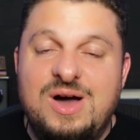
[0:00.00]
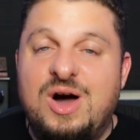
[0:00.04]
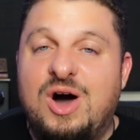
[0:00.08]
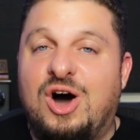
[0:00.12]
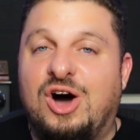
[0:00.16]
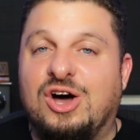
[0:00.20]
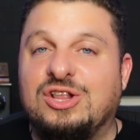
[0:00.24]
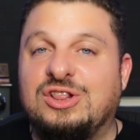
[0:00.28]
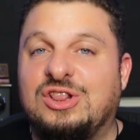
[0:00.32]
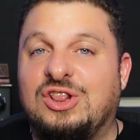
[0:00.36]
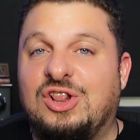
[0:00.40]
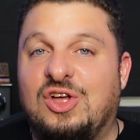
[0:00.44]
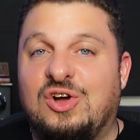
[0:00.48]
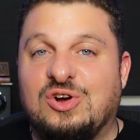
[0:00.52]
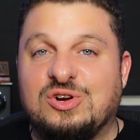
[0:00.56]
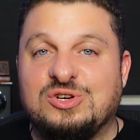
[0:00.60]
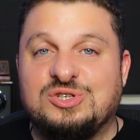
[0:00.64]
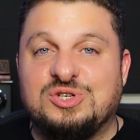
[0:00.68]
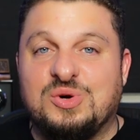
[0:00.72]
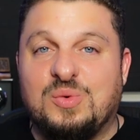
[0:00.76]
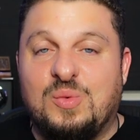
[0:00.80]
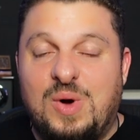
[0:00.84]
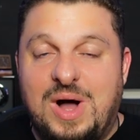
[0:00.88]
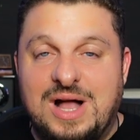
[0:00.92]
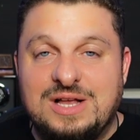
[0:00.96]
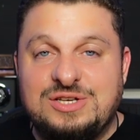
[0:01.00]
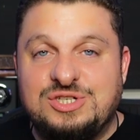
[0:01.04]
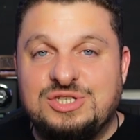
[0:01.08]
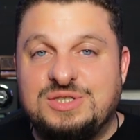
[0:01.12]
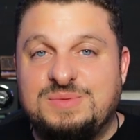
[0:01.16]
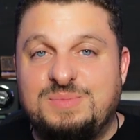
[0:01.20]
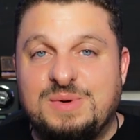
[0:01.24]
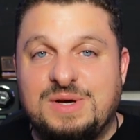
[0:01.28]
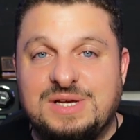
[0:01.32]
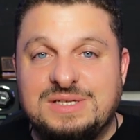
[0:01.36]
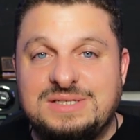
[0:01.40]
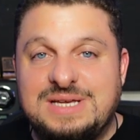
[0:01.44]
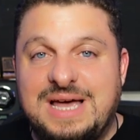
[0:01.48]
on larger watches
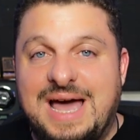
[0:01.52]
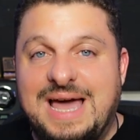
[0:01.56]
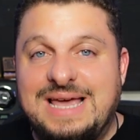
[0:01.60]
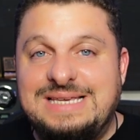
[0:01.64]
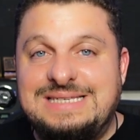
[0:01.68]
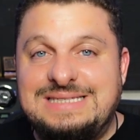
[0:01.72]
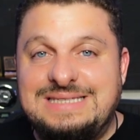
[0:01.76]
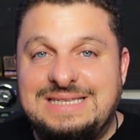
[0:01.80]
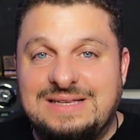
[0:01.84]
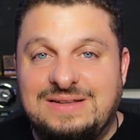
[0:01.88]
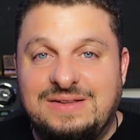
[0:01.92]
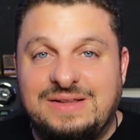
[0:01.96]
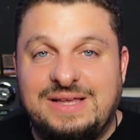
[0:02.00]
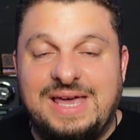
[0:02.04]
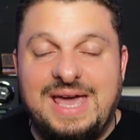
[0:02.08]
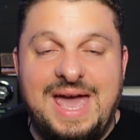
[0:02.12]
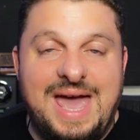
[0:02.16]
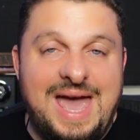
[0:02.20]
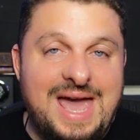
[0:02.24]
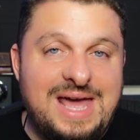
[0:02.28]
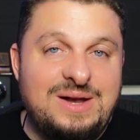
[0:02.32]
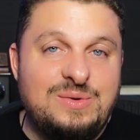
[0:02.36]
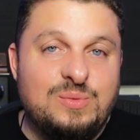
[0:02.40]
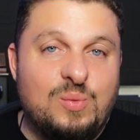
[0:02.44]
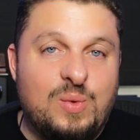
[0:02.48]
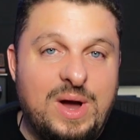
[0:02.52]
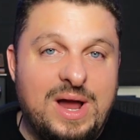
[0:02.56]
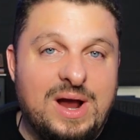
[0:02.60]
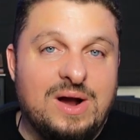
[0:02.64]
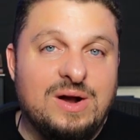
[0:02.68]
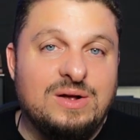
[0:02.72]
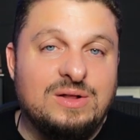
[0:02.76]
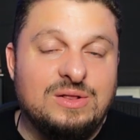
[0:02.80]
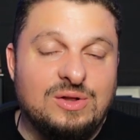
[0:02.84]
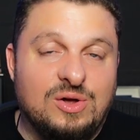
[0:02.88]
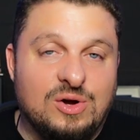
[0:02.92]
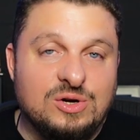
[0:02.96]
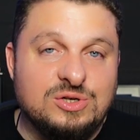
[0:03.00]
because I still can
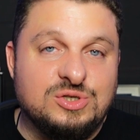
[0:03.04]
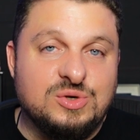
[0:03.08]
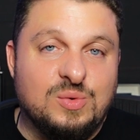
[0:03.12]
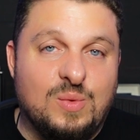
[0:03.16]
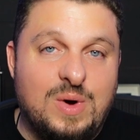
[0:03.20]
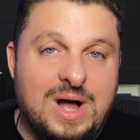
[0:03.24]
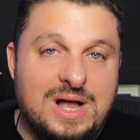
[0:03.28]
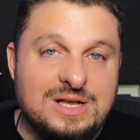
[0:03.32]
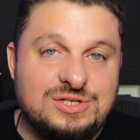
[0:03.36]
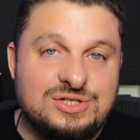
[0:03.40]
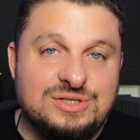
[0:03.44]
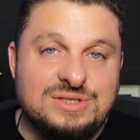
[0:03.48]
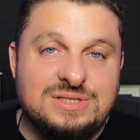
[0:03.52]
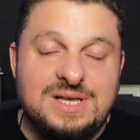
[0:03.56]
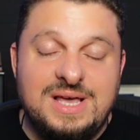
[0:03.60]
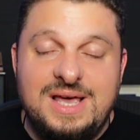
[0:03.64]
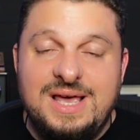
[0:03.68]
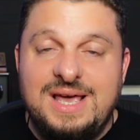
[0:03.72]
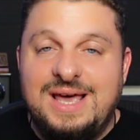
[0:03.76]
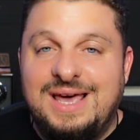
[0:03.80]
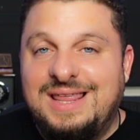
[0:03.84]
wear larger watches.